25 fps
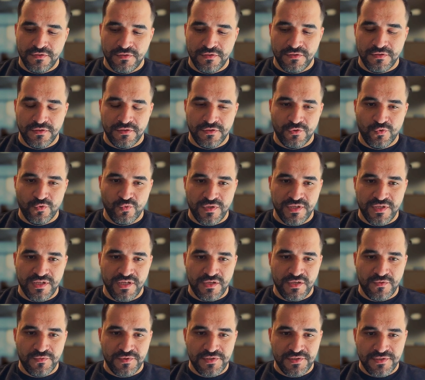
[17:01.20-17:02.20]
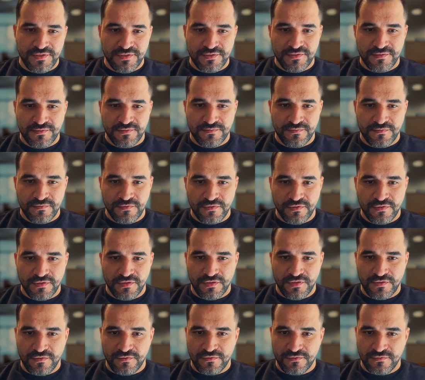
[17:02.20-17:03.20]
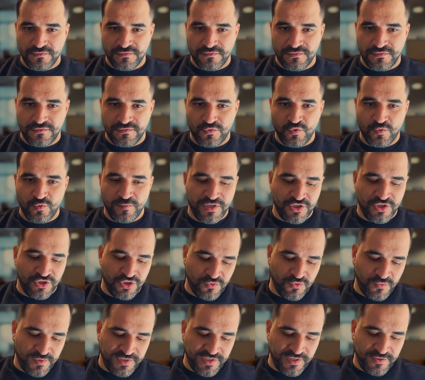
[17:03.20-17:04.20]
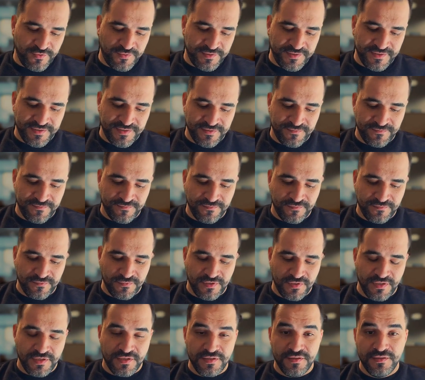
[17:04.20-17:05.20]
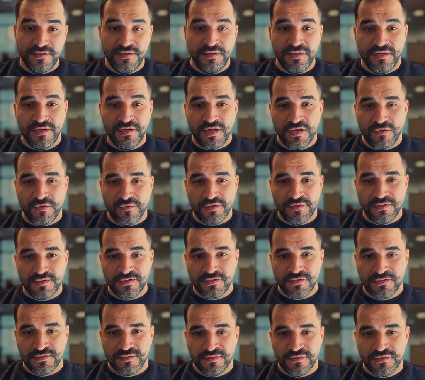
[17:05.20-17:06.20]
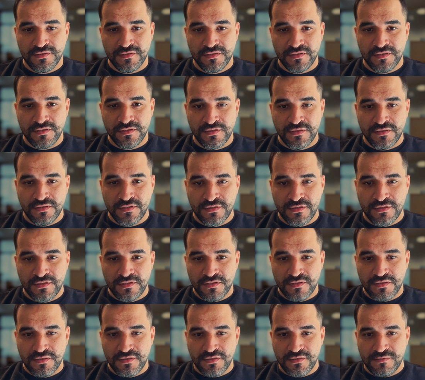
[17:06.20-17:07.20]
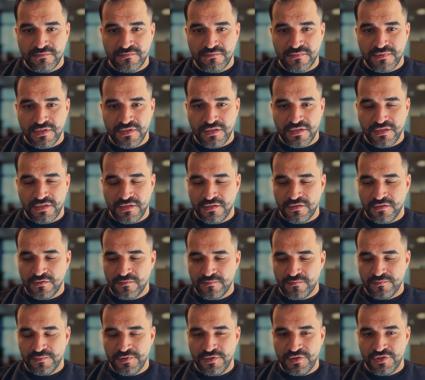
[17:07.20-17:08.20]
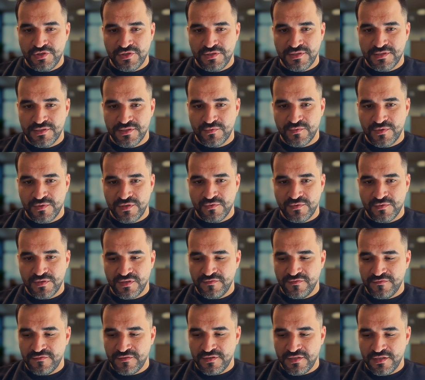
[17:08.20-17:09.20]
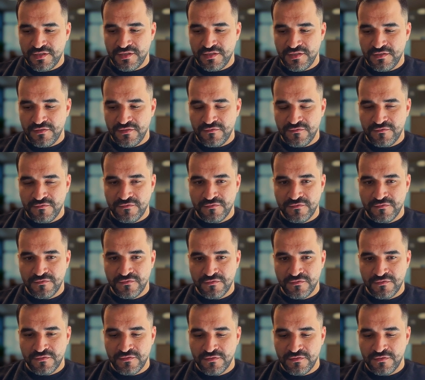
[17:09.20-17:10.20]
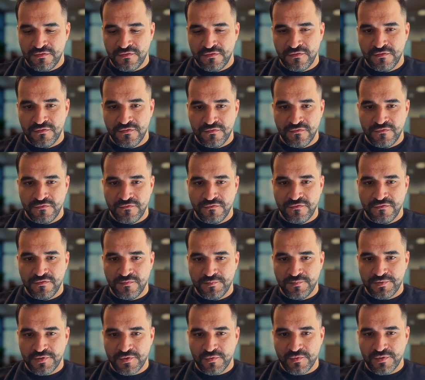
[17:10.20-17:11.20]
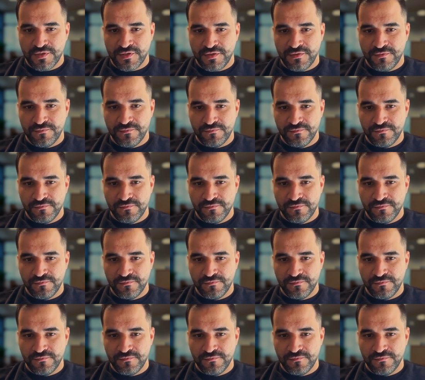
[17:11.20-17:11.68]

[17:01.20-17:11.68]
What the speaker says: 20 hours. Okay, no, too much, 20 hours. 10 hours. My completion is 2025, February.